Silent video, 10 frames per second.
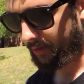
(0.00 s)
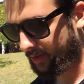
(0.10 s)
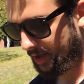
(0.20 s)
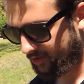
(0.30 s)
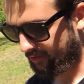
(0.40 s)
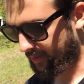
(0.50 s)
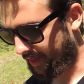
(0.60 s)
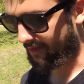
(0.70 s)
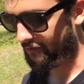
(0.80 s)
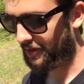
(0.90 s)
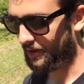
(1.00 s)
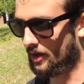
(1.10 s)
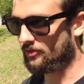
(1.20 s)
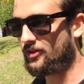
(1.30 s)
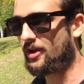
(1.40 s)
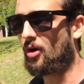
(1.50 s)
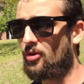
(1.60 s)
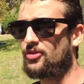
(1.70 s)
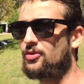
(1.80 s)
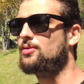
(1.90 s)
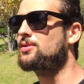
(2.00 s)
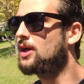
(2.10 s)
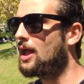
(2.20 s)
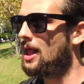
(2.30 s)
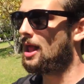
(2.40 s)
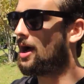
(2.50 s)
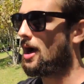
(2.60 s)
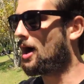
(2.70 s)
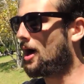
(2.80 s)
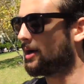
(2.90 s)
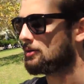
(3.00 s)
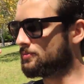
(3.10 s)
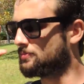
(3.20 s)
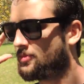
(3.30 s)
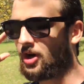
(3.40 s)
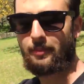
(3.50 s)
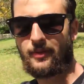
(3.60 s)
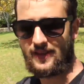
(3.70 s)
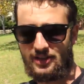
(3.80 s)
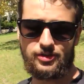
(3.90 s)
got other classes, but they haven't been announced yet. Also, uh, talking about the